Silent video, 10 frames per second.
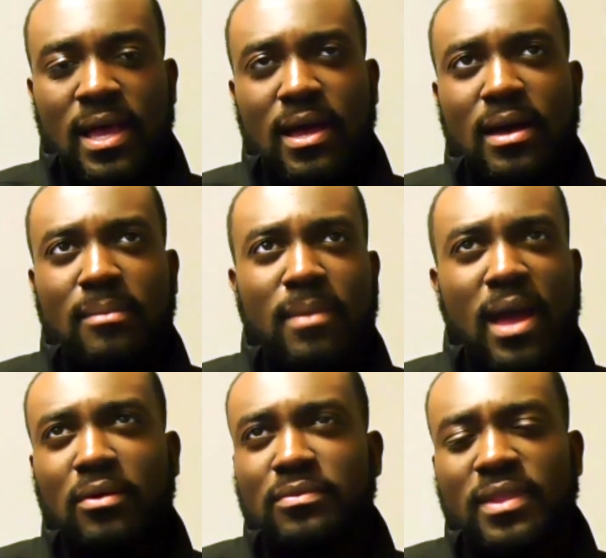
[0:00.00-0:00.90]
I
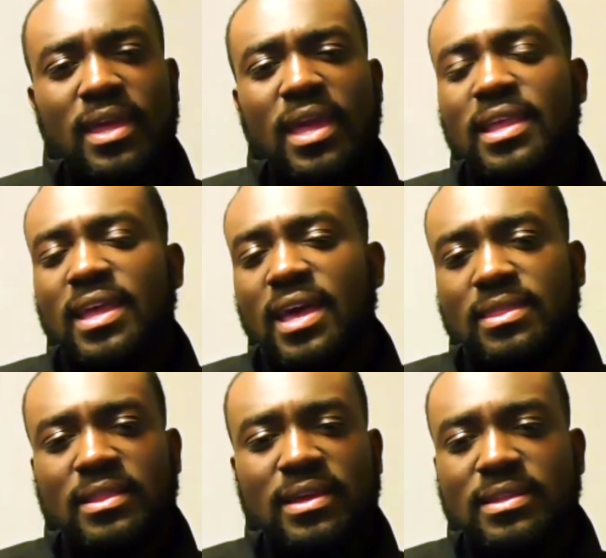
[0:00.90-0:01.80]
don't think any
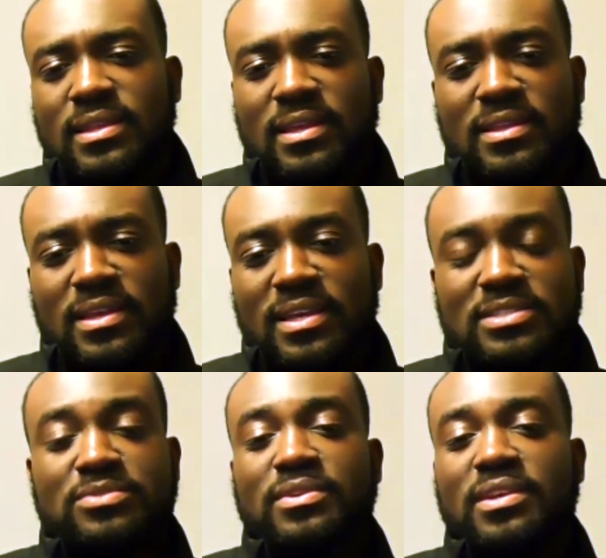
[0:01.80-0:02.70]
athlete in the
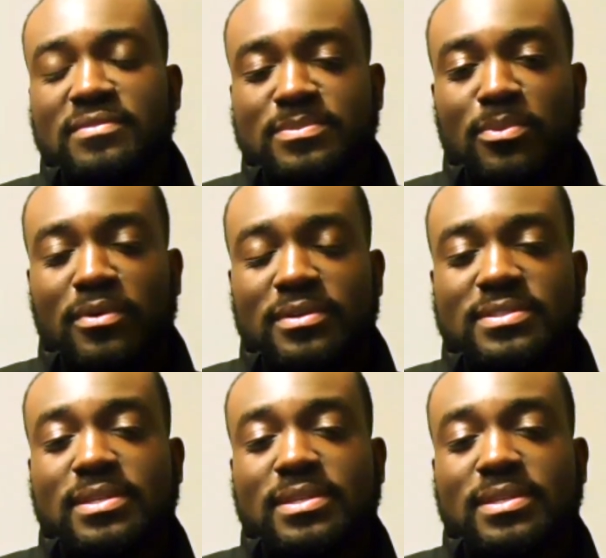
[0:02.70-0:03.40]
history of sports,